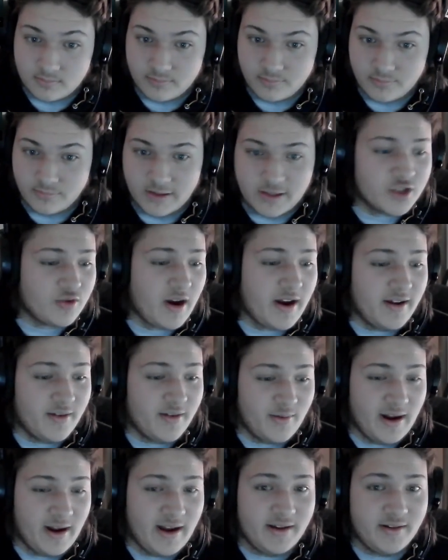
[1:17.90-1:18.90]
Straight
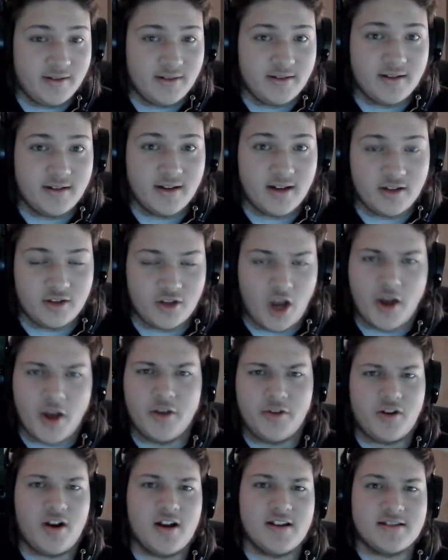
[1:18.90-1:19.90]
away. Yeah, I know
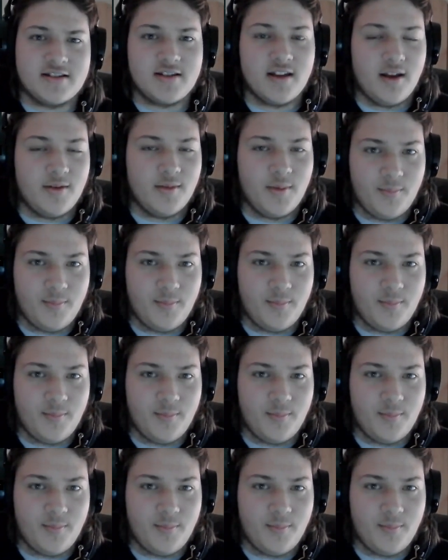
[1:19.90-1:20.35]
you guys.